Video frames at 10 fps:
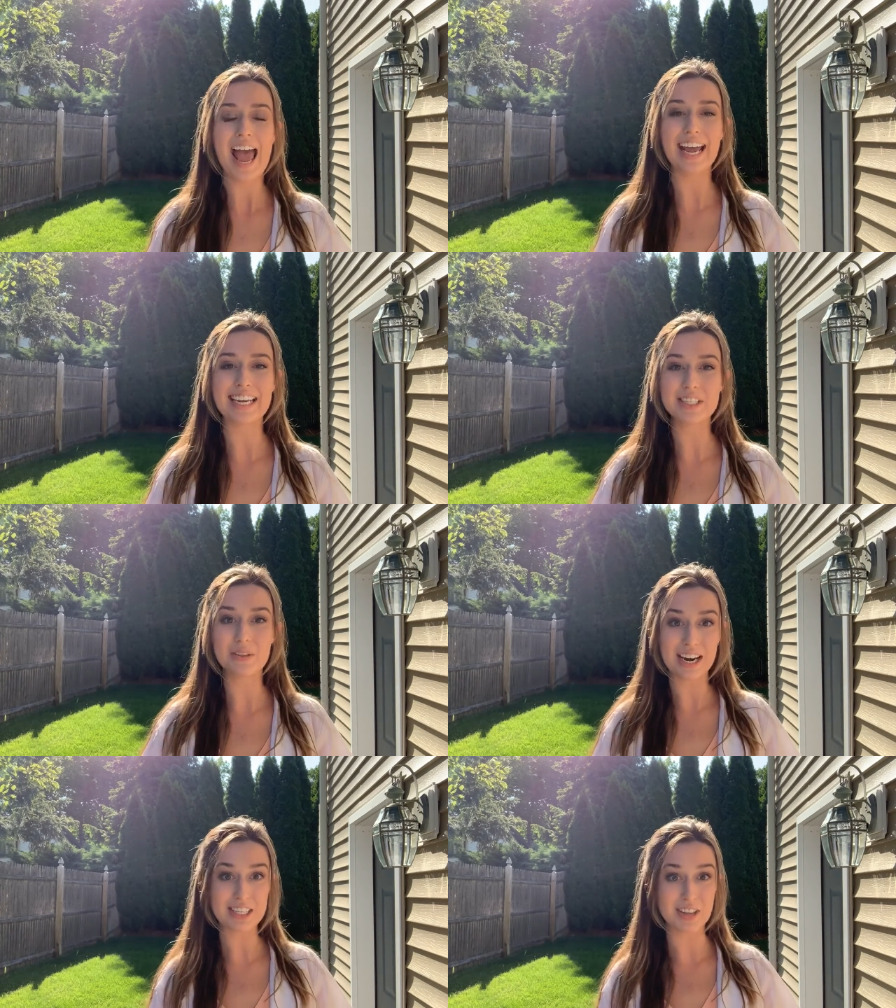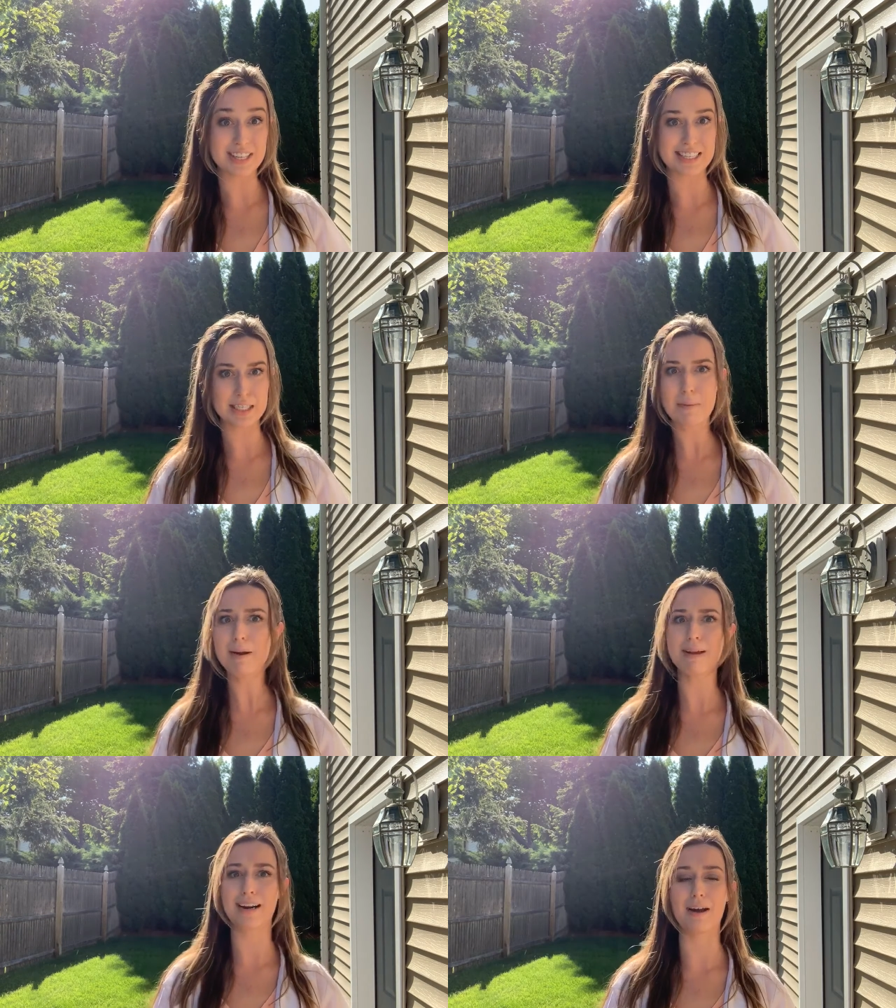And so then I saw this
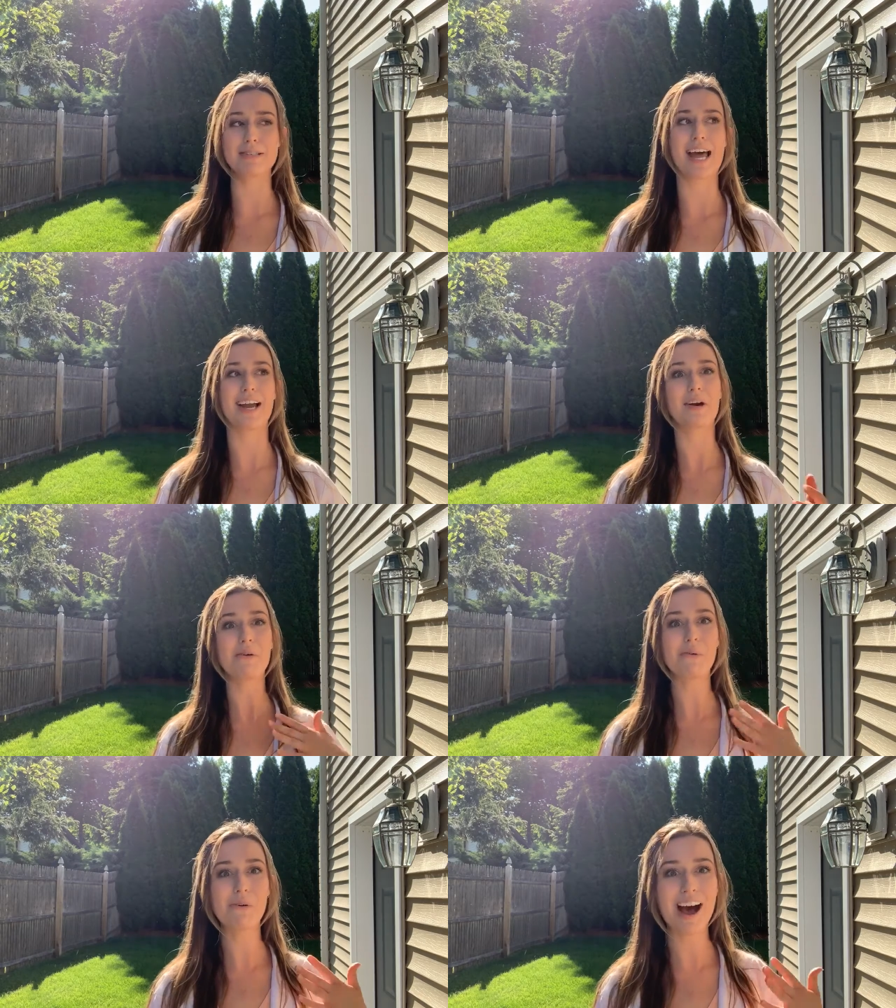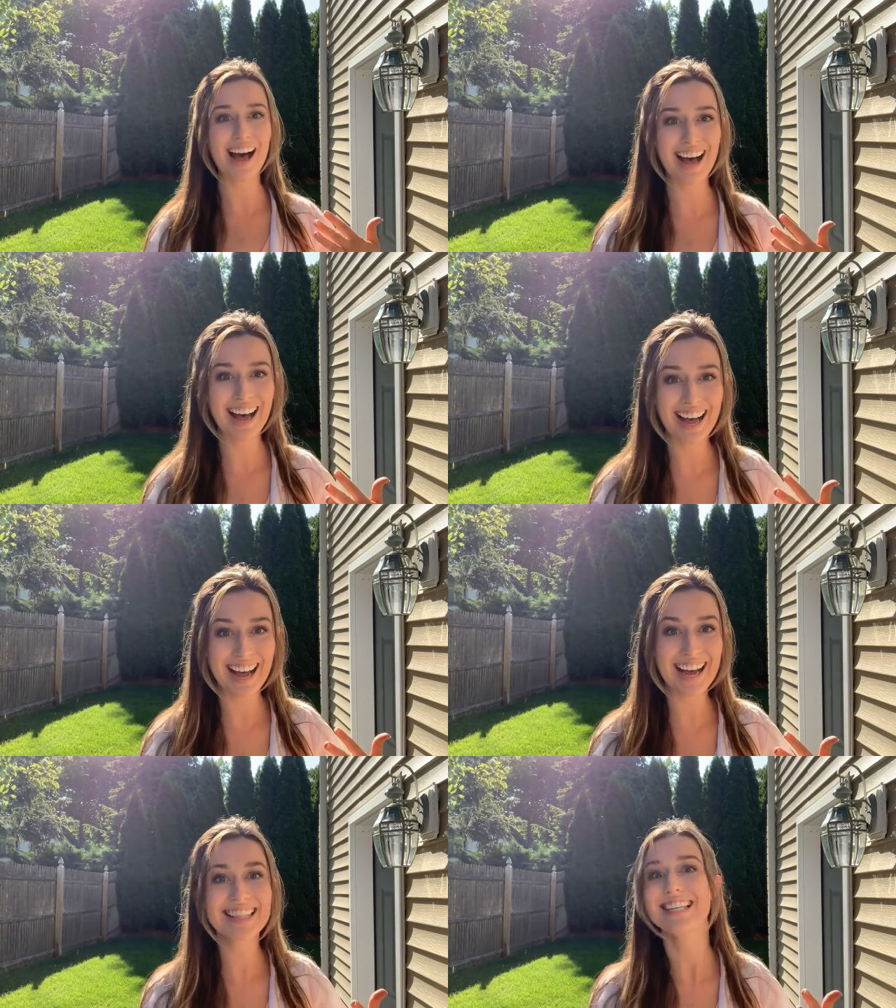experiment and I was like,
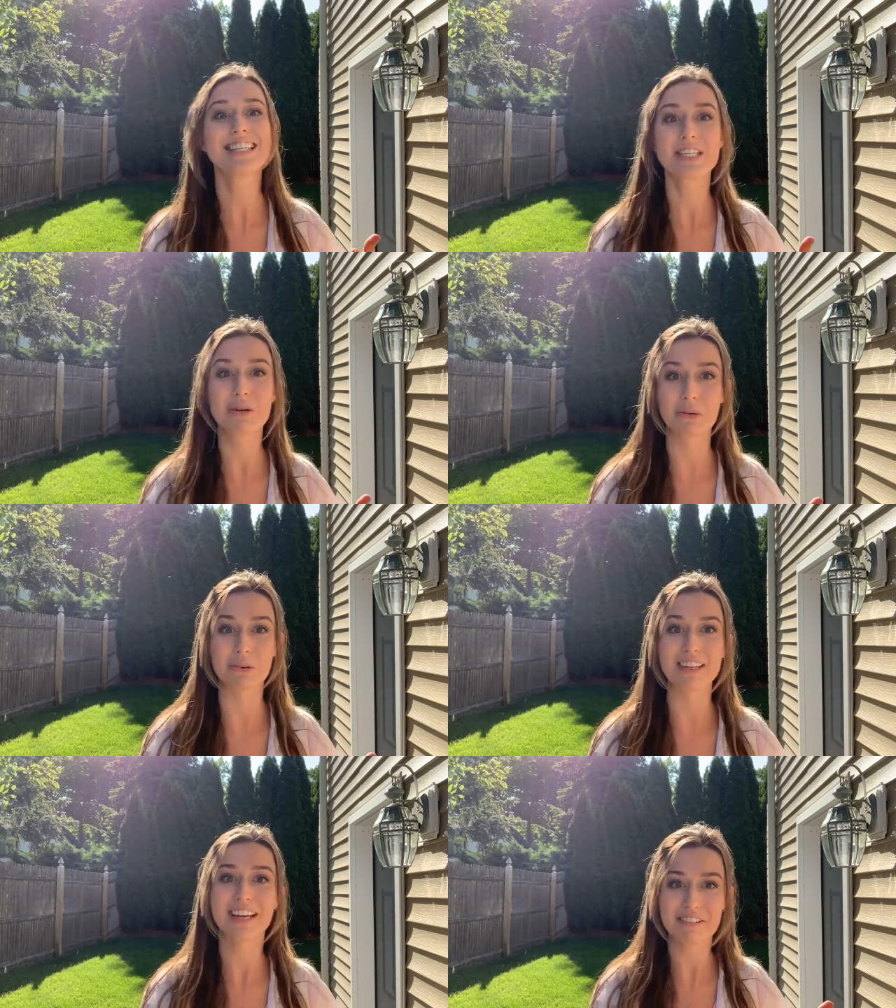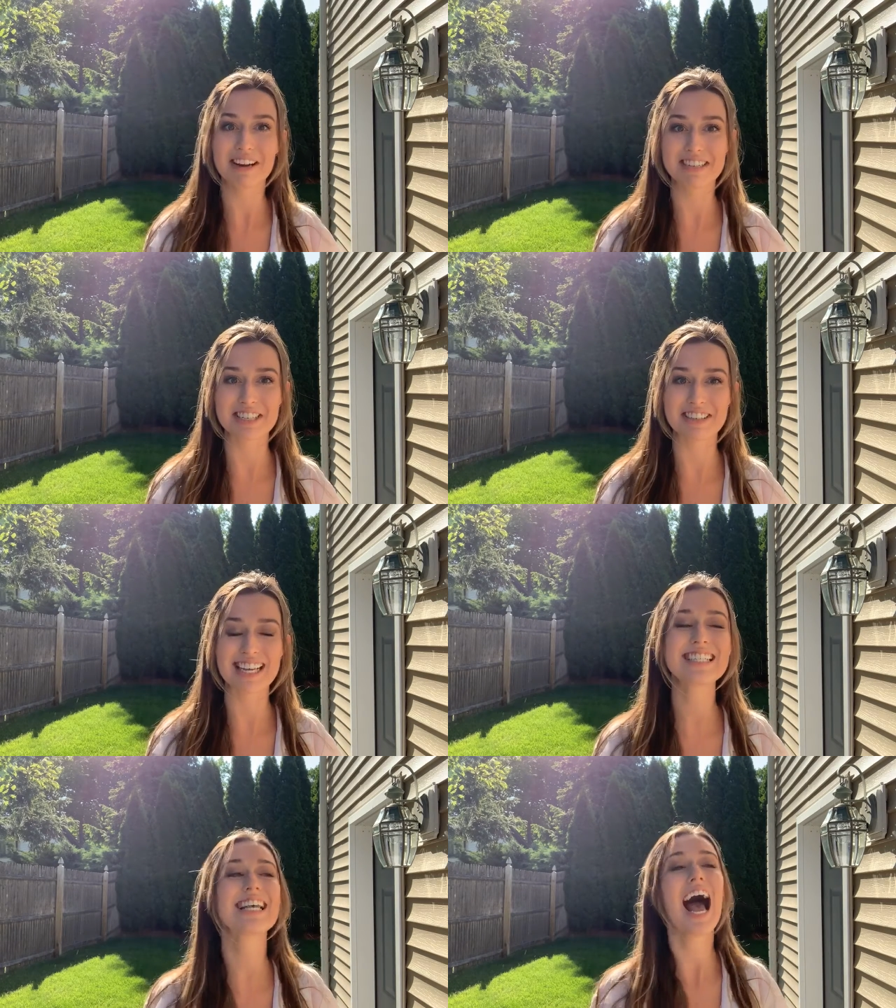what? This is too cool. Like, we have to do
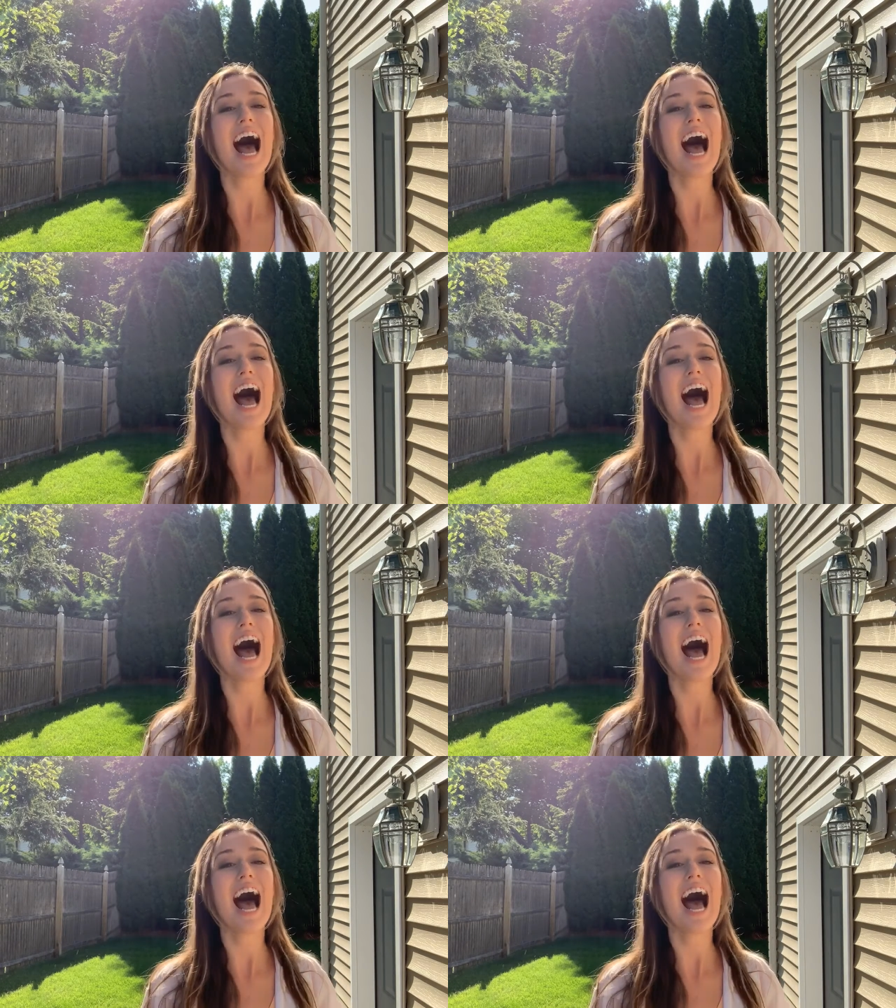this.